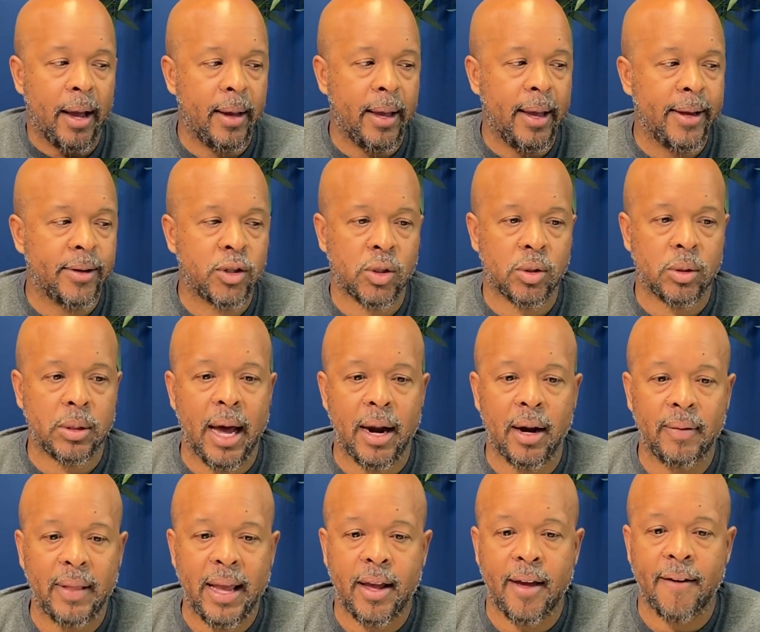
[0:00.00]
it's kind
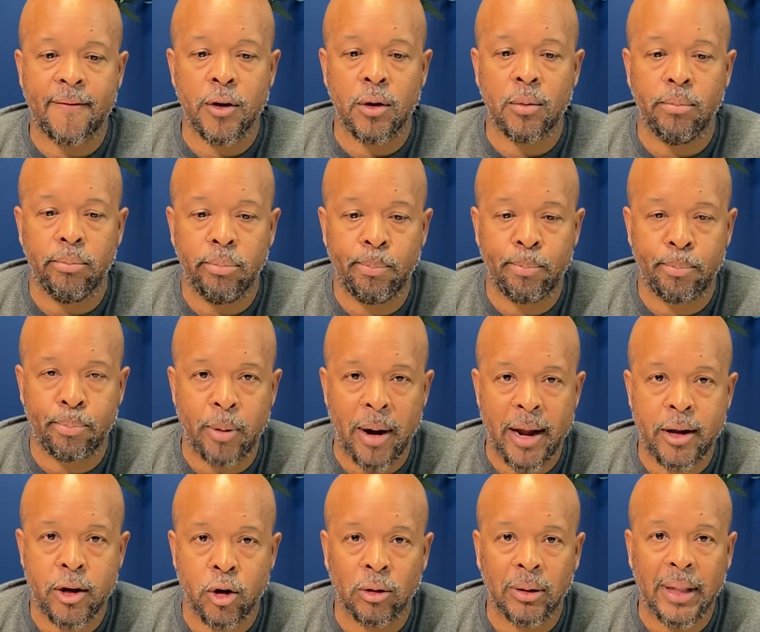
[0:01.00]
of like if you
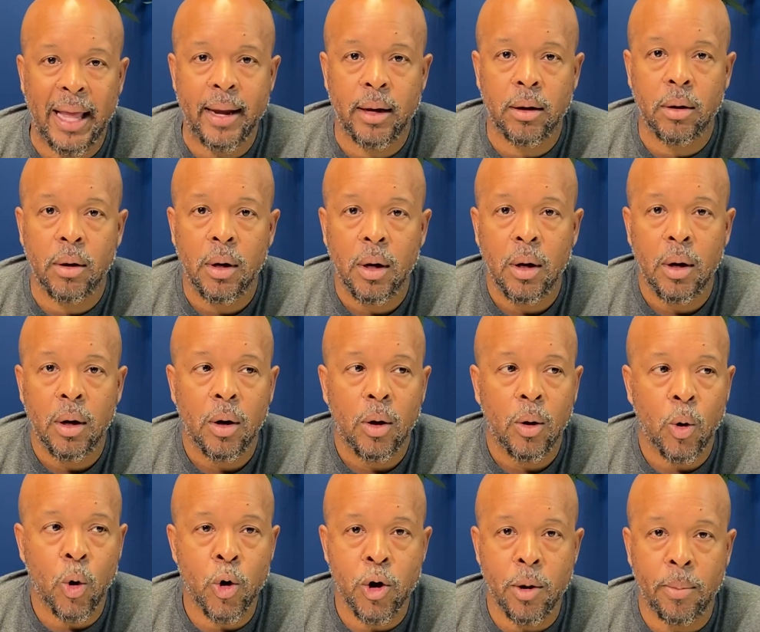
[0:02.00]
break your leg
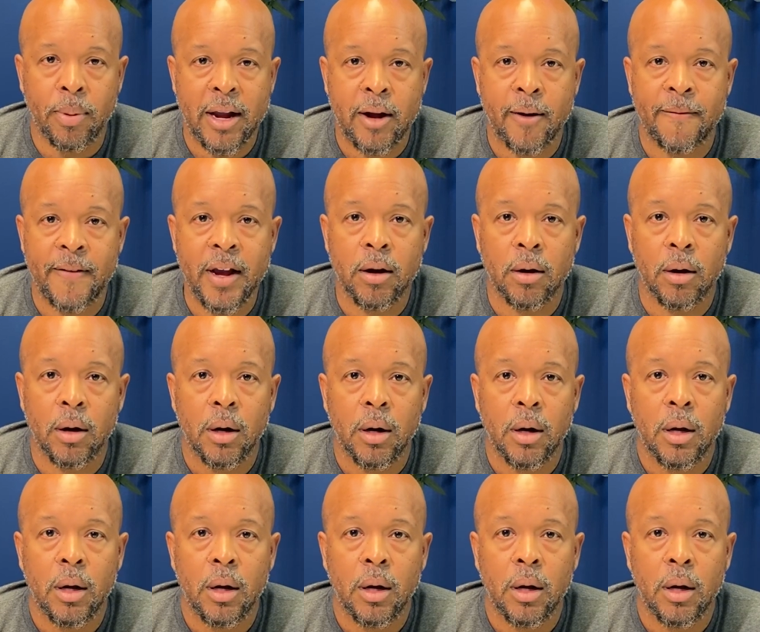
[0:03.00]
or you break your finger.